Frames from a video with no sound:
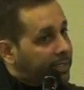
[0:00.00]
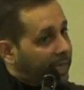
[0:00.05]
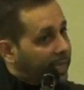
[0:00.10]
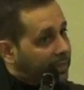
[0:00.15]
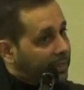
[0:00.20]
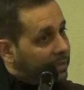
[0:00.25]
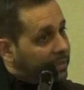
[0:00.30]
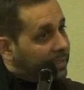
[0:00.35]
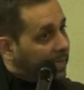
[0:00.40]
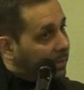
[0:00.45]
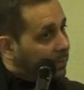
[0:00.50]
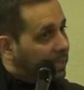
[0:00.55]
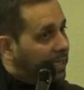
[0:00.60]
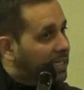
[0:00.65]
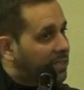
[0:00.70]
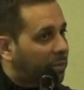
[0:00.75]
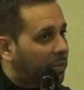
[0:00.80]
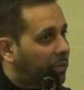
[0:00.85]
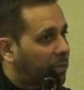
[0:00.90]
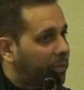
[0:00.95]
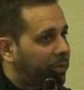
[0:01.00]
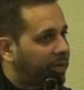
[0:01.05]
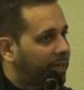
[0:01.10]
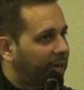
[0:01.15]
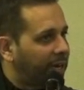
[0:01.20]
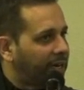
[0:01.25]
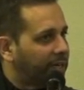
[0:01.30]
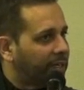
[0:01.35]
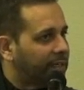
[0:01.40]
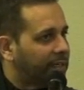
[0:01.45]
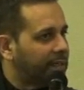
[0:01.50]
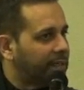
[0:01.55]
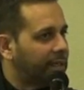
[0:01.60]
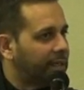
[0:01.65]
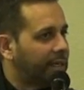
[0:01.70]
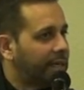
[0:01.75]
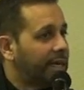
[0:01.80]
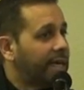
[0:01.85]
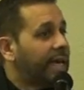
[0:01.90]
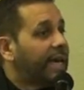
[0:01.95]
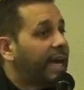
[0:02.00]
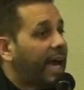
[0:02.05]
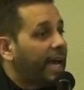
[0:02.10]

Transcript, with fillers: We said the same things when we were young.